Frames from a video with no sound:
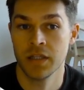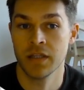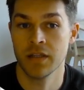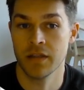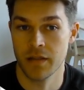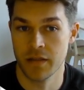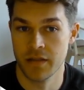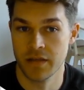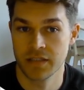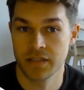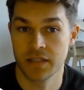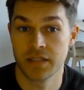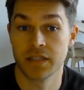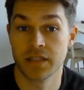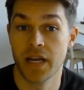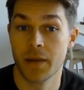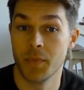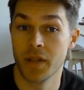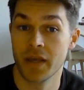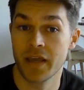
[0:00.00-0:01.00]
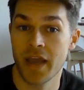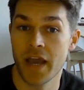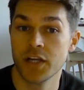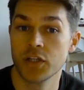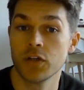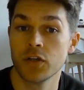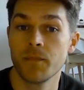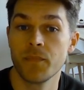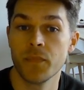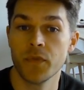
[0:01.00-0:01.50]
This is an
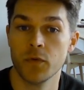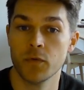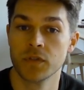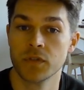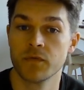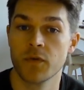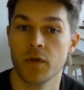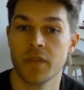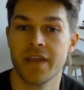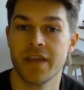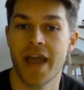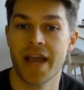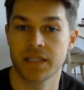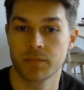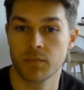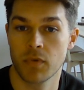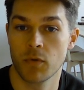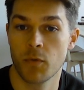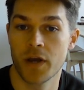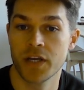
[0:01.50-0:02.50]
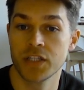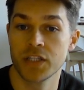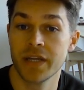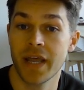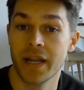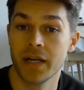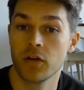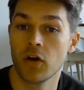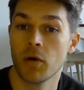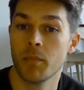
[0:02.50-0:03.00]
application used for the exploration
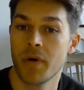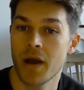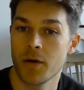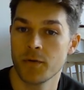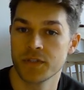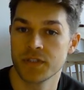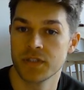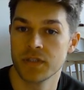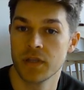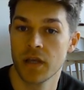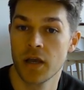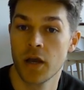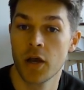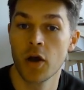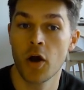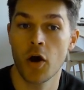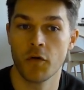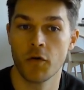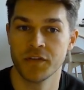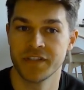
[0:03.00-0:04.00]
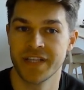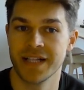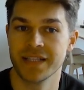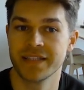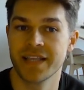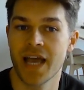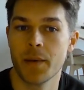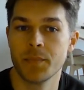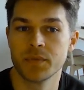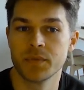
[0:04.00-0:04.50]
and comparison of cell
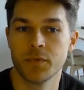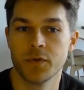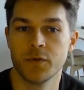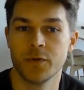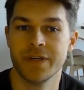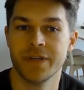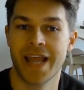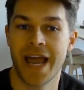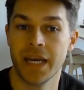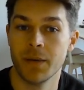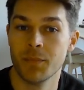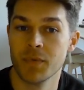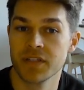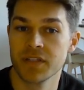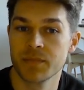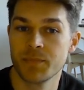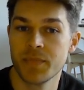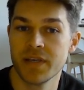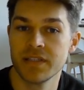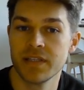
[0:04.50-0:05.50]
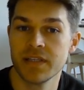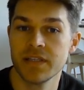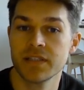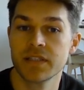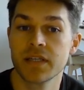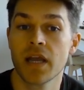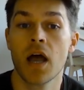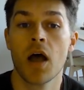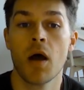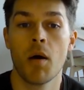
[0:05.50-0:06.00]
types between animal species
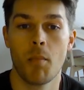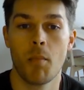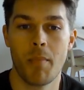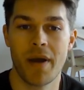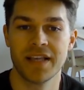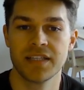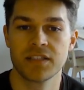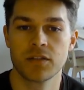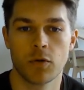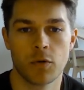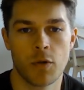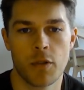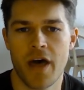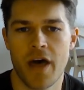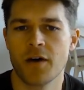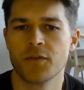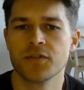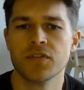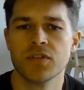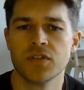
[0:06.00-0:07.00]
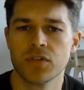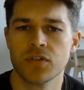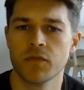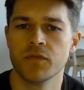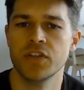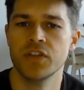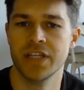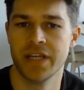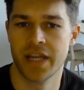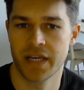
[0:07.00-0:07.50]
based on thousands of
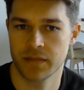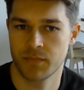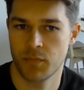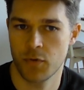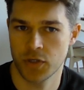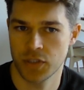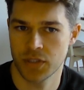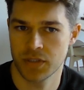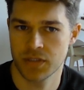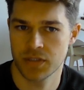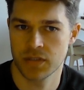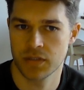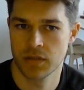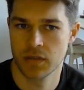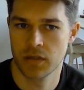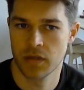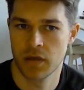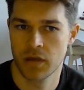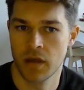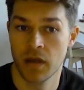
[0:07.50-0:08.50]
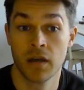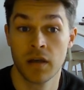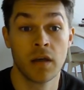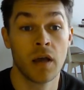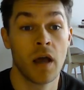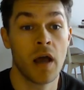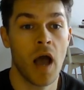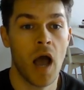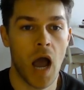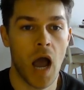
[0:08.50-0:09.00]
gene expressions.
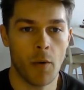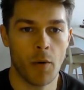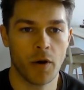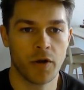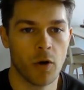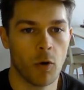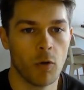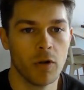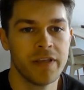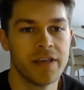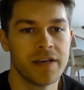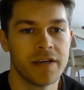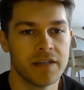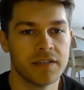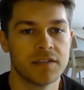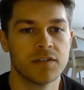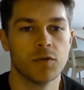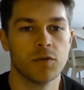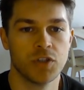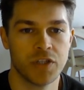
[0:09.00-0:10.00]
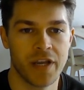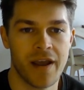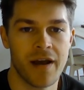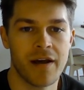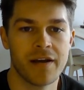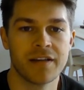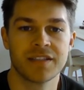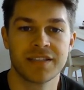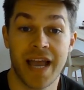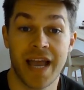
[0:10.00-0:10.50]
Our goal here is to share
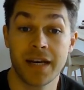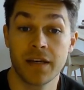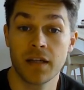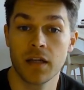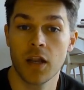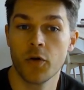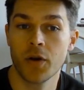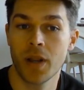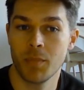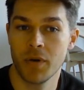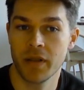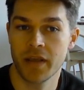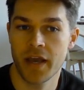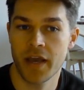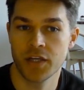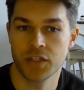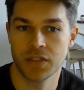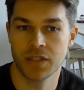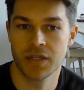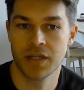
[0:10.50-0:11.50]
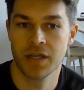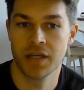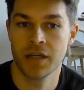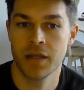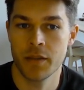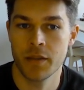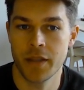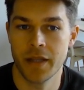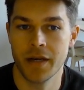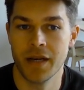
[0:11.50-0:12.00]
a standalone application
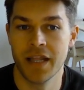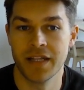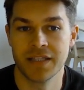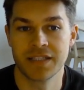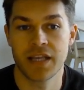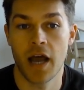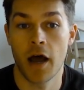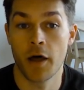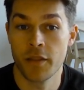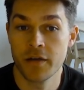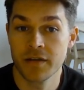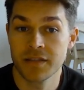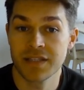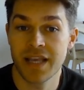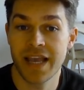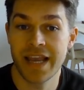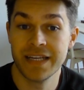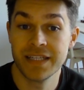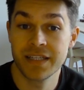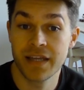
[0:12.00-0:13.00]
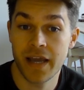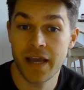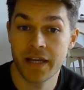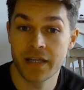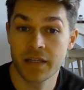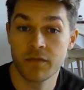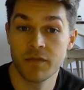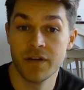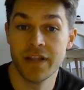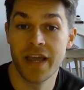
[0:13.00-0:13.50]
that lets others
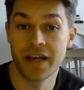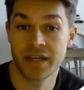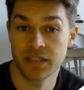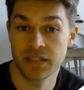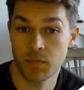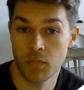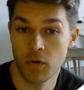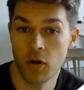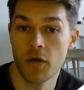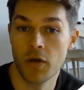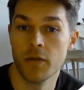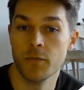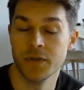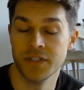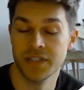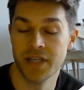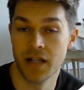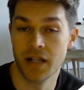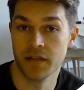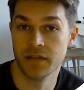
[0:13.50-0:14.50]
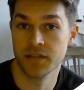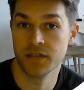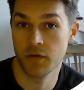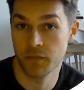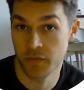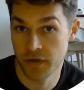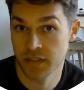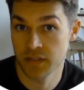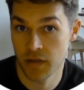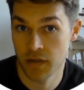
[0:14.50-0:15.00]
interactively explore the results of
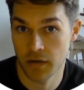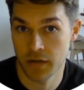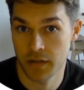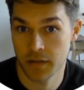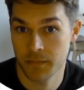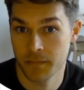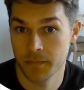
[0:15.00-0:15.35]
a study.